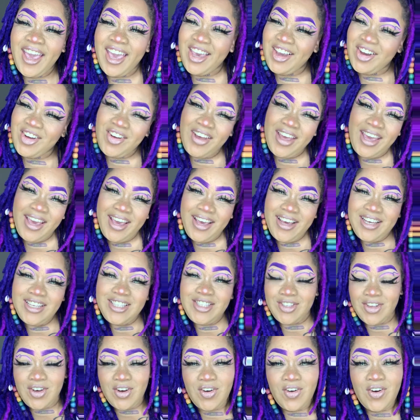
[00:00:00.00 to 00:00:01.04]
girl, hey,
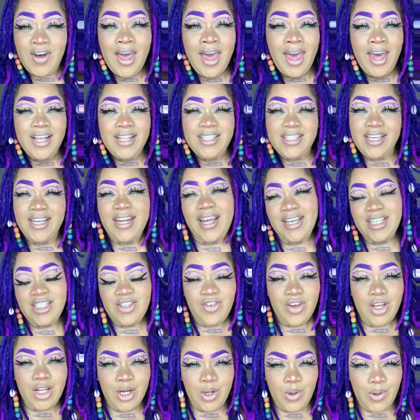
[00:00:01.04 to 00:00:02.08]
so today's
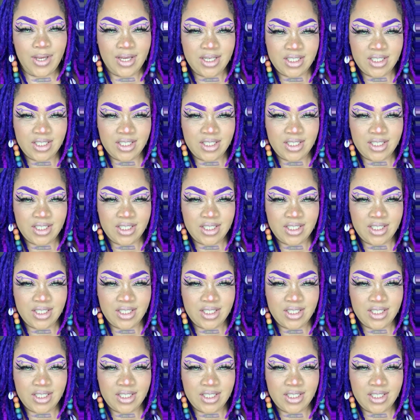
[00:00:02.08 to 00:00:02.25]
video is